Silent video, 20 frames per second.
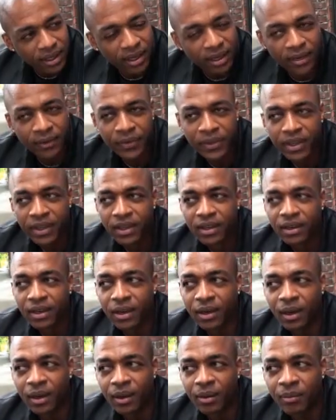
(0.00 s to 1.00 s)

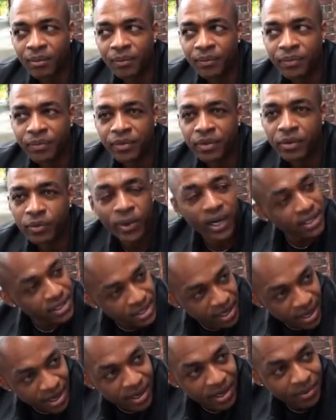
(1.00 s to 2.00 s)
Yeah. Rick
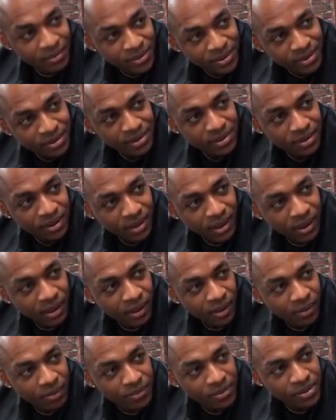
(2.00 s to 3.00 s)
James
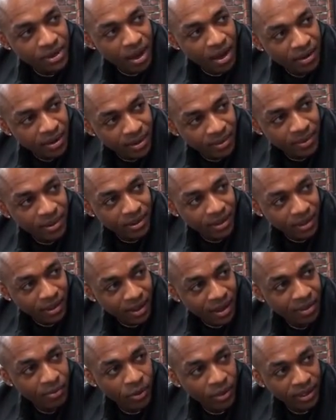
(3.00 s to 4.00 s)
saw him in a
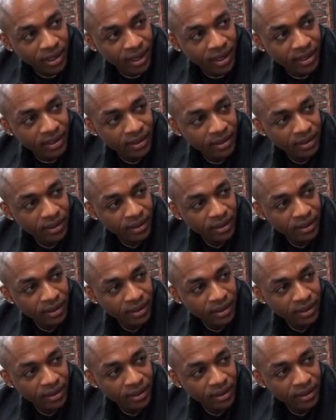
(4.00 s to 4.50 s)
club one night.